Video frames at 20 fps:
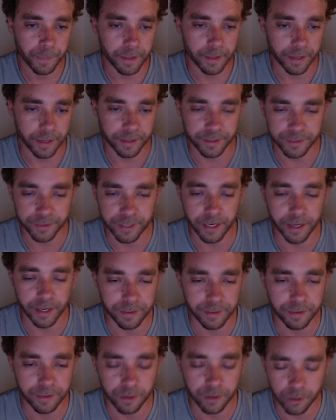Like, this guy
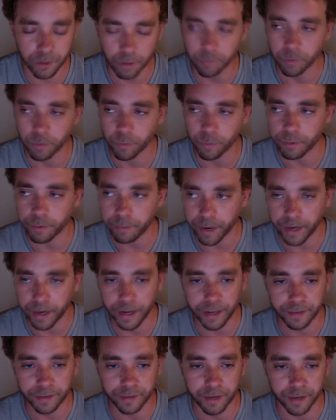is the #1
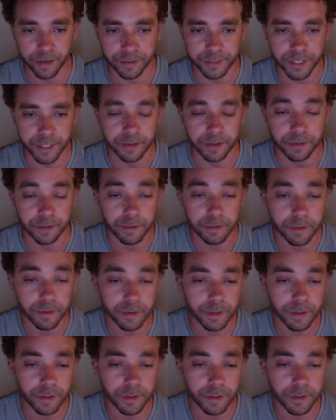badass that I've seen.